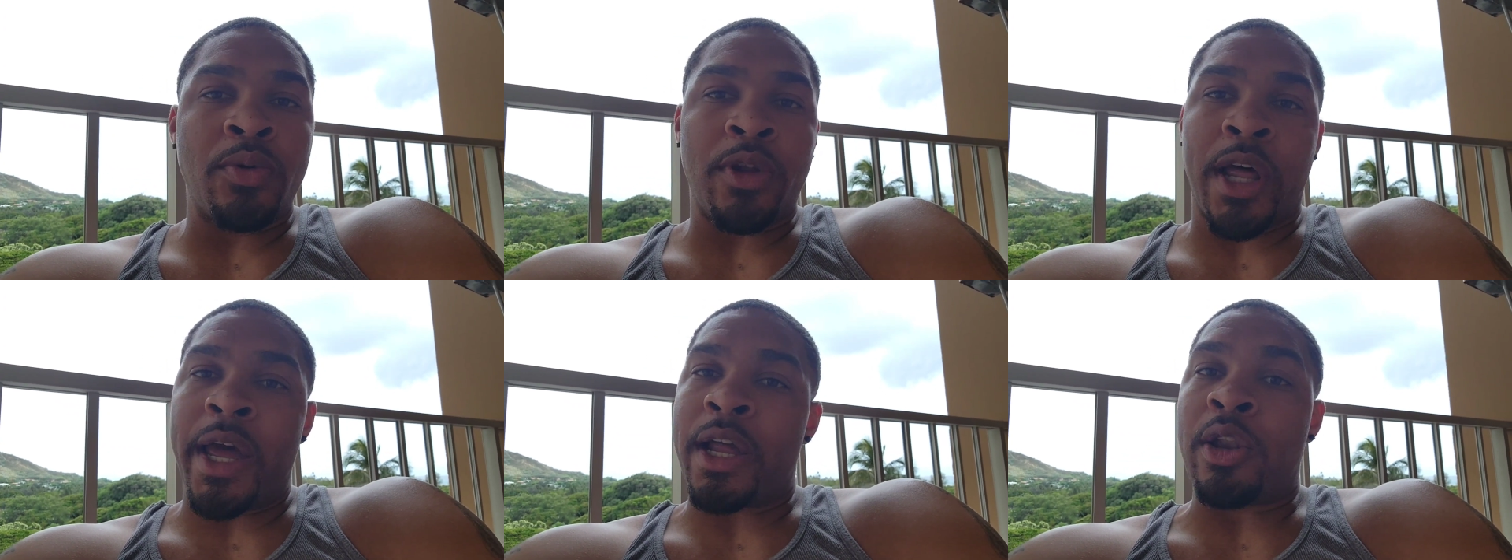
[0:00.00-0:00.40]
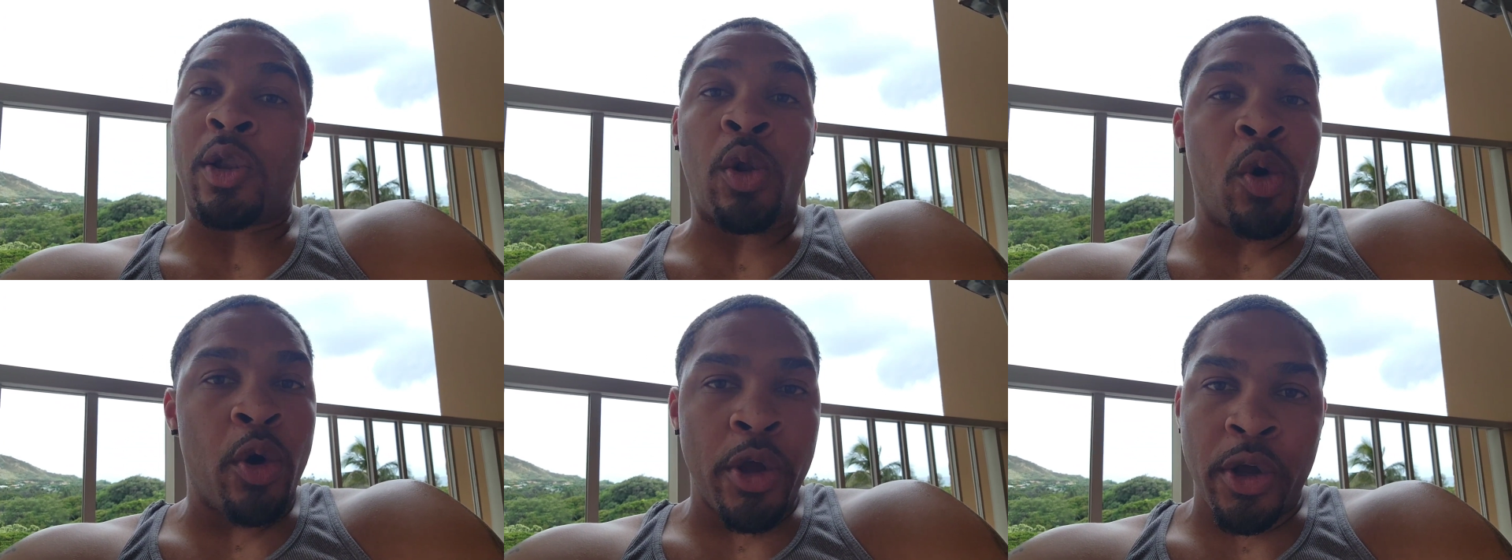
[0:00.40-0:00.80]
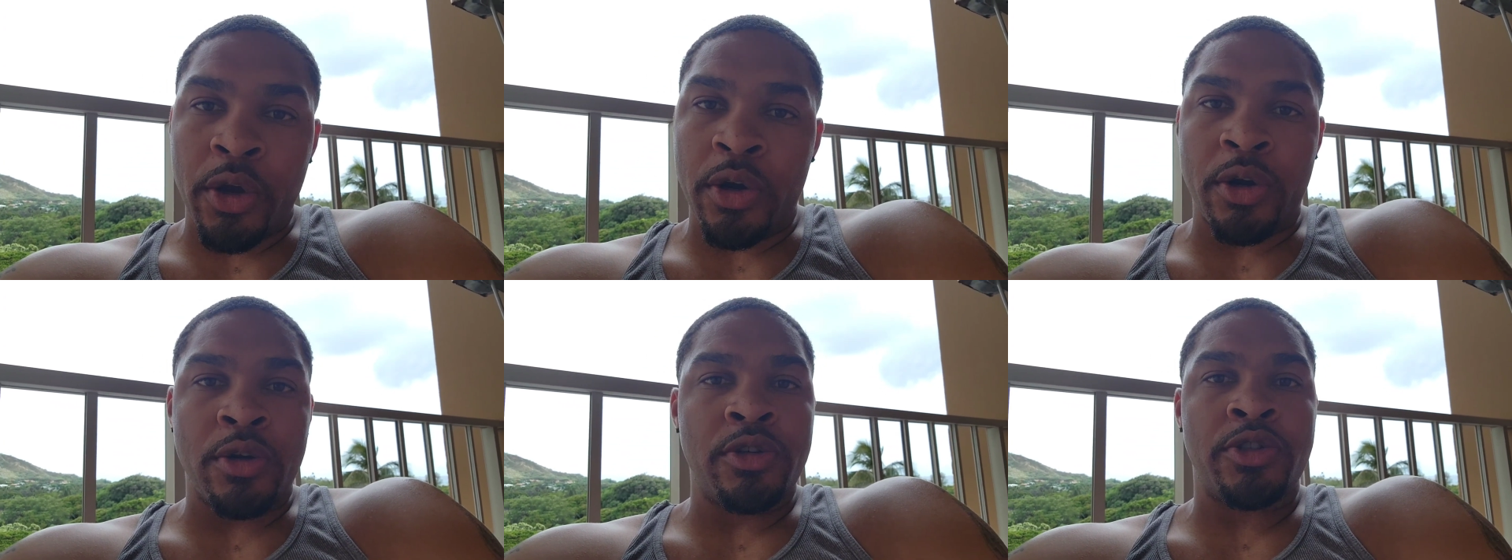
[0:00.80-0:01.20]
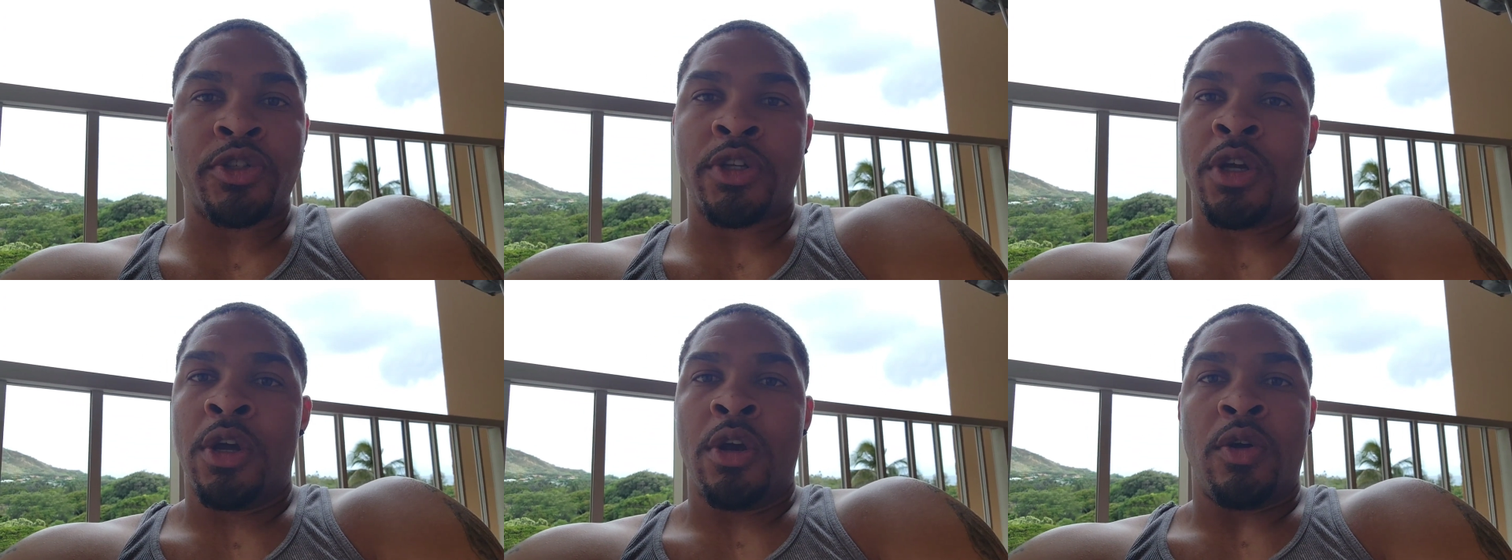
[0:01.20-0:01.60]
like
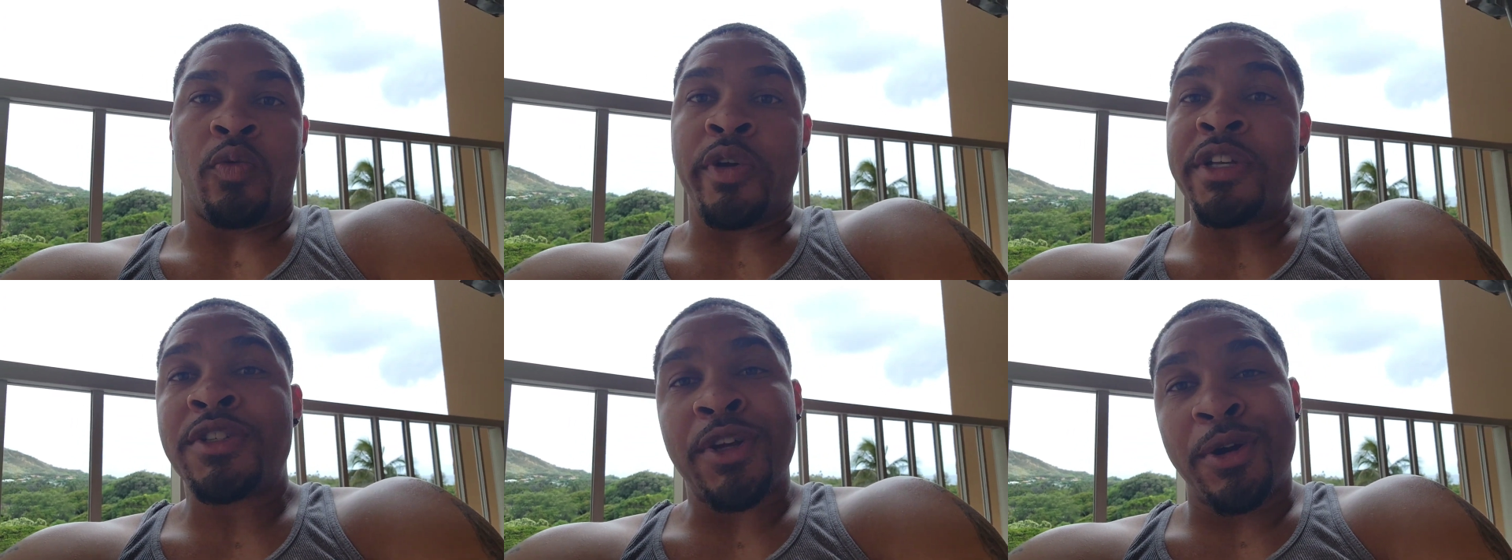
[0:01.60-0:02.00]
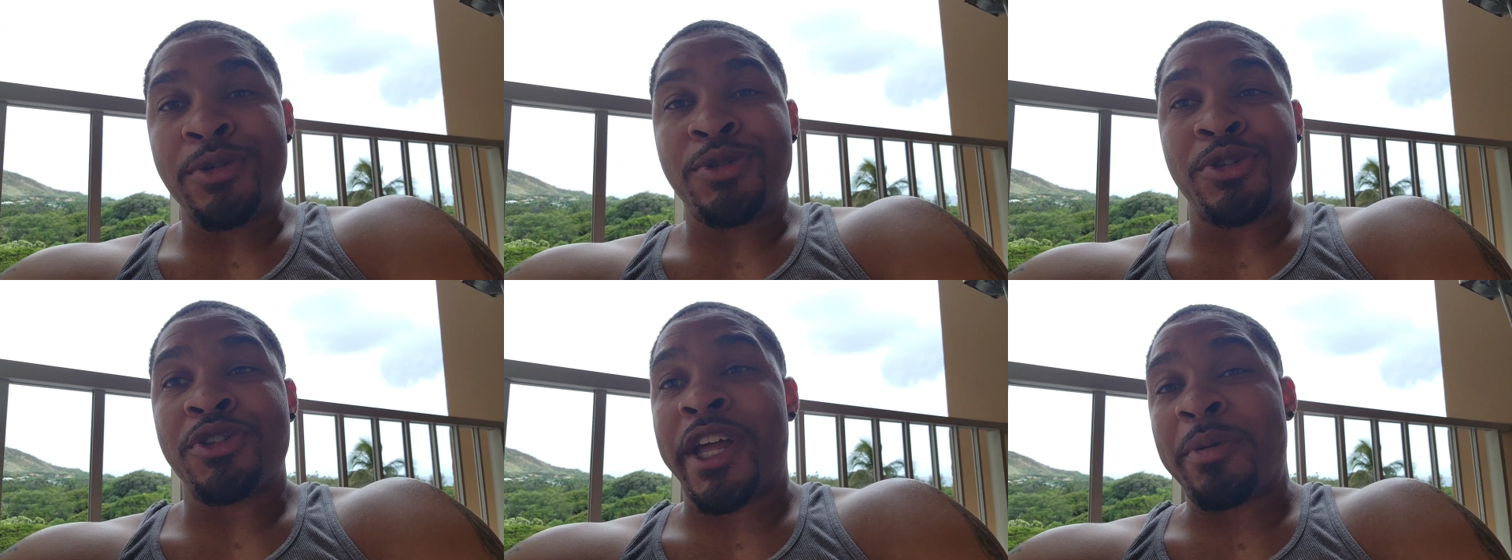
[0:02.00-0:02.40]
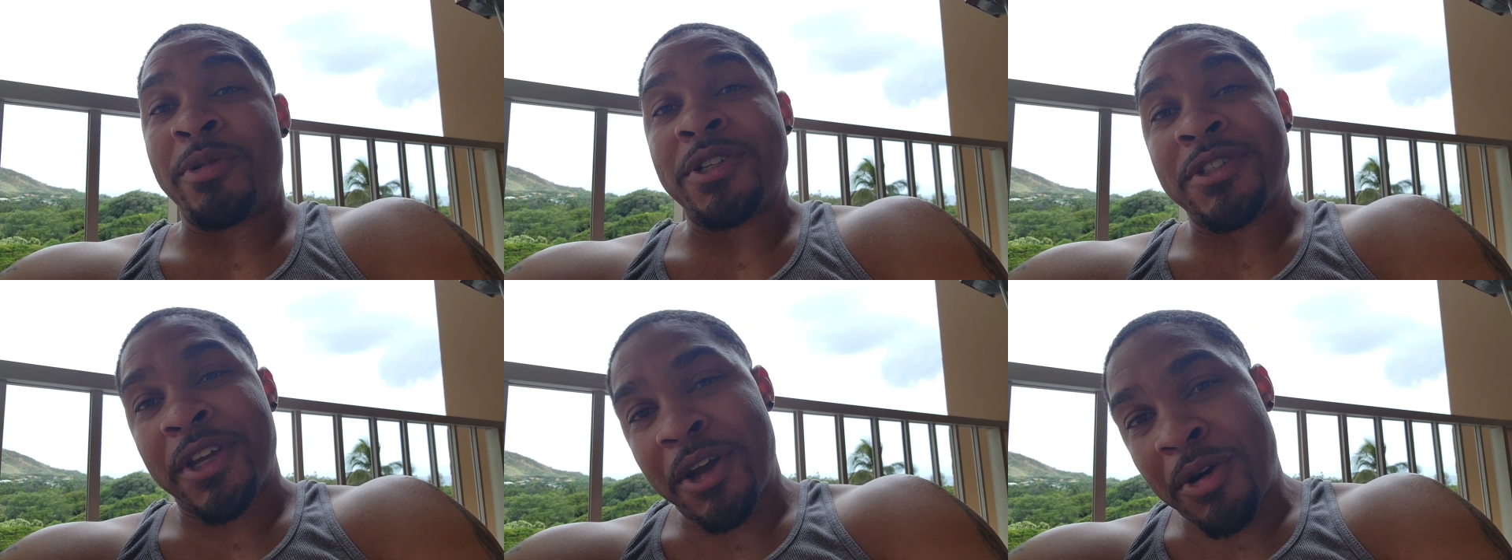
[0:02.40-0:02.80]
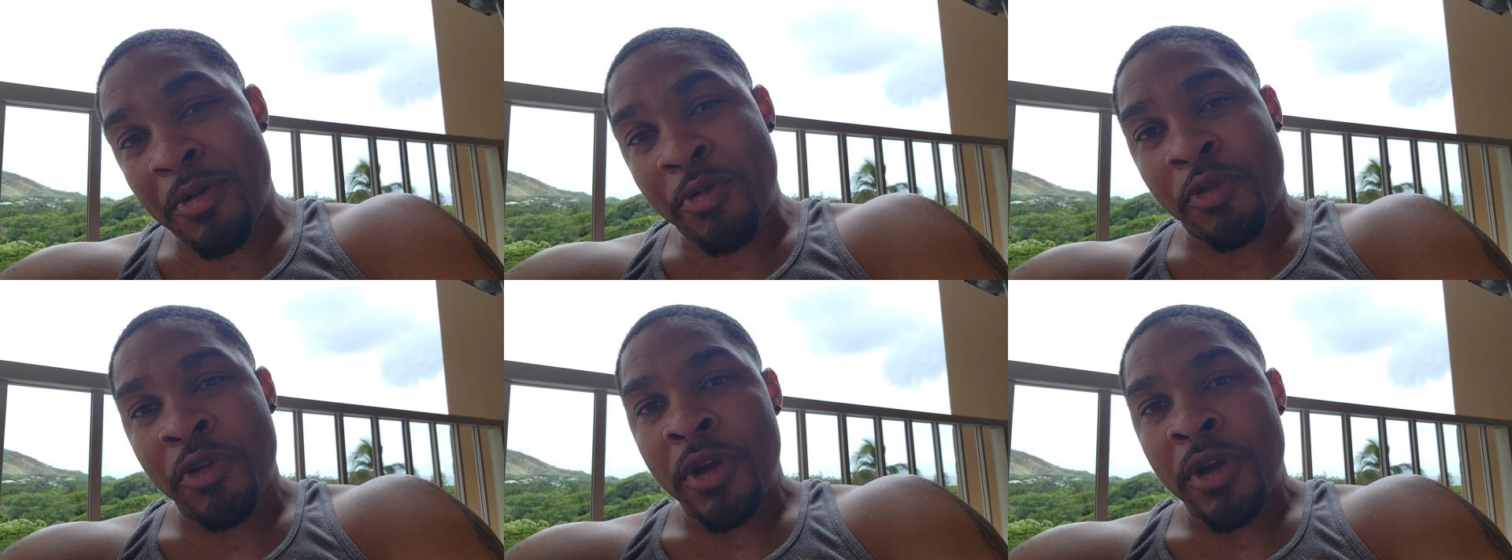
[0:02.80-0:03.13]
lawyers, researchers like myself,